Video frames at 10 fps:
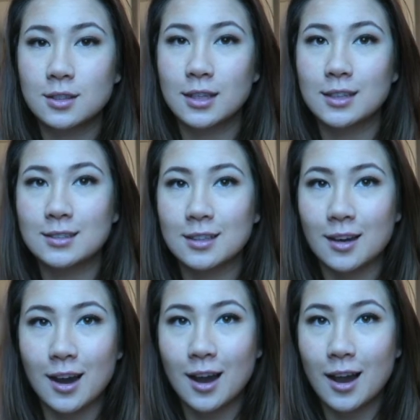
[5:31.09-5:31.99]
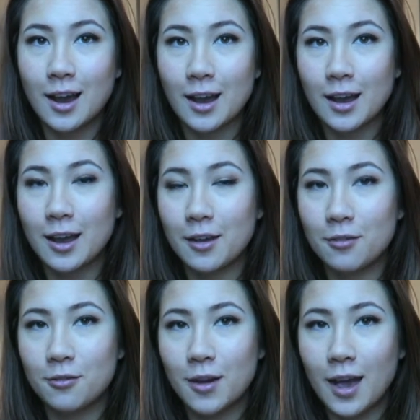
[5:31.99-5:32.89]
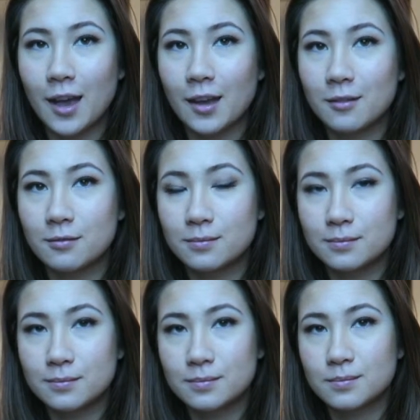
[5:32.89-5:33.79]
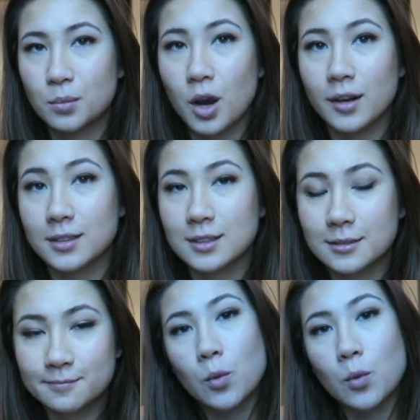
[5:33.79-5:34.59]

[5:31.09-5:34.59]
it's a high-fat product.